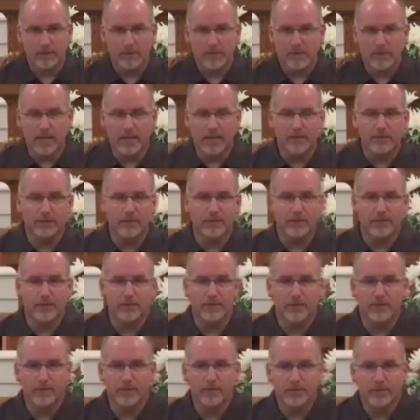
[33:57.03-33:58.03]
Thank you.
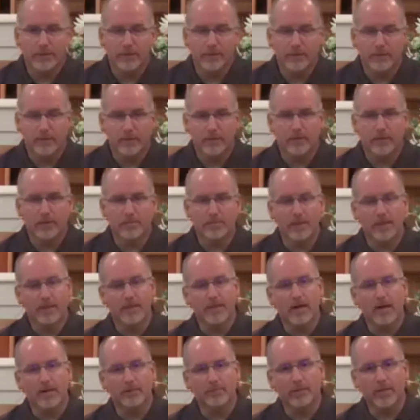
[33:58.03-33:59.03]
And may
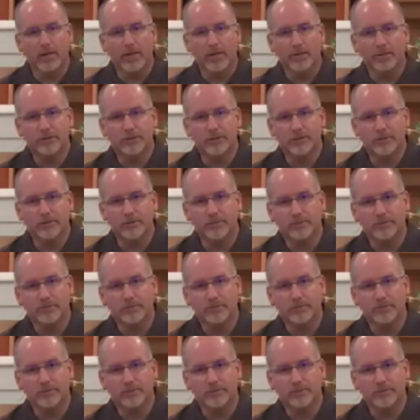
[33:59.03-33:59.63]
God bless you.